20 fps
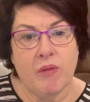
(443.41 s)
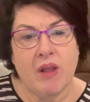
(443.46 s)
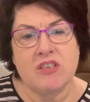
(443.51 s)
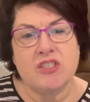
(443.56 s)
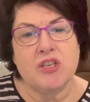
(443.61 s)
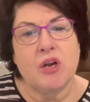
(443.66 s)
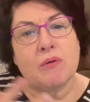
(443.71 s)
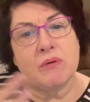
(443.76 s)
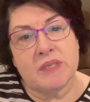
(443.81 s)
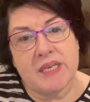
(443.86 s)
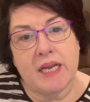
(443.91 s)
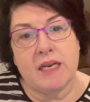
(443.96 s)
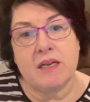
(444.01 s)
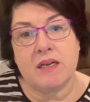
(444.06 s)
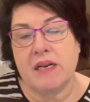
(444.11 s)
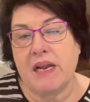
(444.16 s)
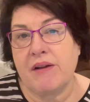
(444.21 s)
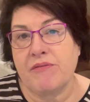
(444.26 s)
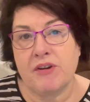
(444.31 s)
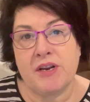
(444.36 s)
So I'll get
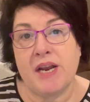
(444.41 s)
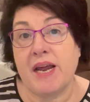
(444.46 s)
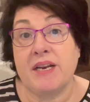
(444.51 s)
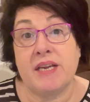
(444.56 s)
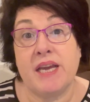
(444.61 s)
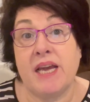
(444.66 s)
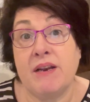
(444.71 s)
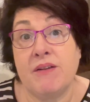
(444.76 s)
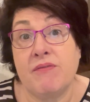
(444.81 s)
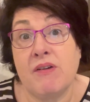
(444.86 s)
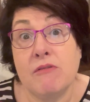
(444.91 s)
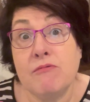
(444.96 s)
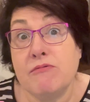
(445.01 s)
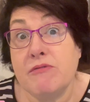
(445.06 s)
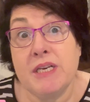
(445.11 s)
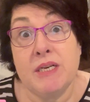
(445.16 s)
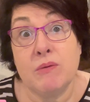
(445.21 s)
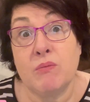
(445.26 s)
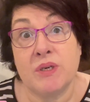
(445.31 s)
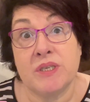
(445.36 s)
it every now and again. If I
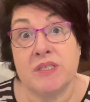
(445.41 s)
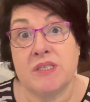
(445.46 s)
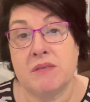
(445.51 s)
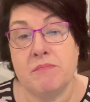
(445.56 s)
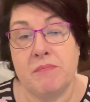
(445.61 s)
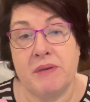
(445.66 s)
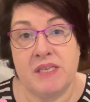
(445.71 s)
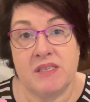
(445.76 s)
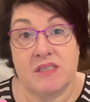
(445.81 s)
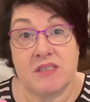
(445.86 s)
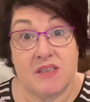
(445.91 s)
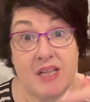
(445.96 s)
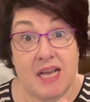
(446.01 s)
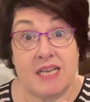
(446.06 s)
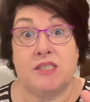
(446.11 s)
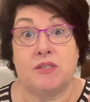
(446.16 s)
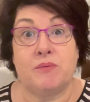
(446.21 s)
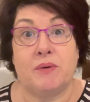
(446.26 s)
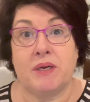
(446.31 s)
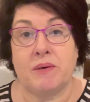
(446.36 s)
really wanted some mince,
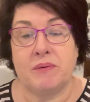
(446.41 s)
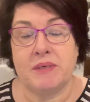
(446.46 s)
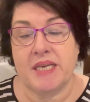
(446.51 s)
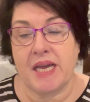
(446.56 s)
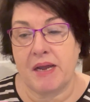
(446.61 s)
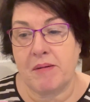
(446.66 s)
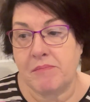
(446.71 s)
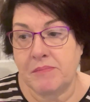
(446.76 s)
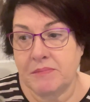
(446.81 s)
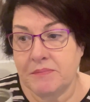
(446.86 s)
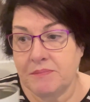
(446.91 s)
that's the one I would get.